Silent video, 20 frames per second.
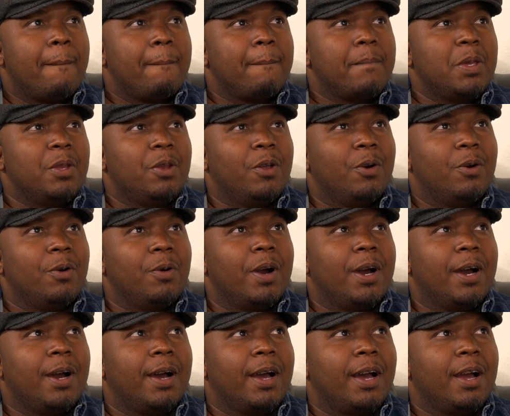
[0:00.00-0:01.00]
you know,
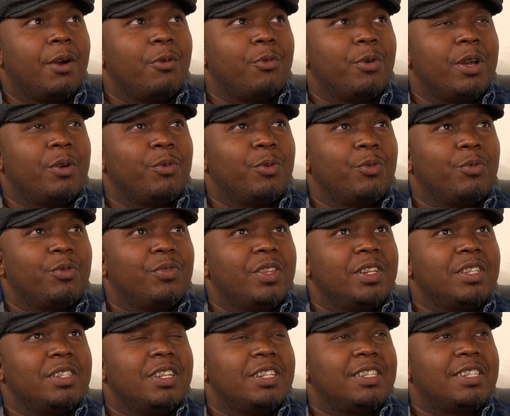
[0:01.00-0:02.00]

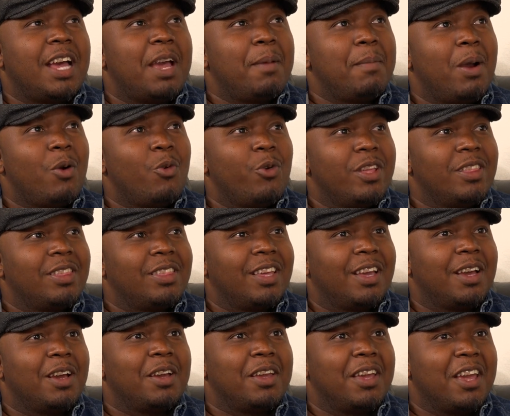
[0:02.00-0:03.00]
the time I went
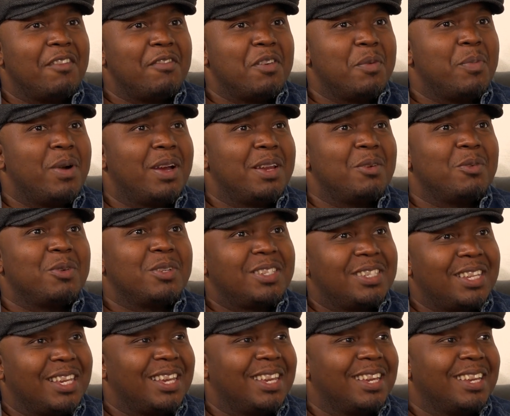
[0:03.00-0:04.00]
there, everybody was
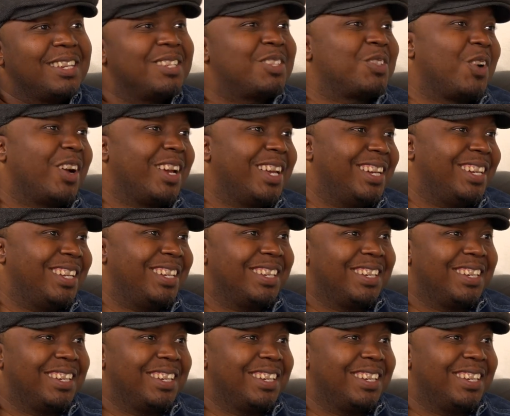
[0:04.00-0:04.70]
singing in Swahili.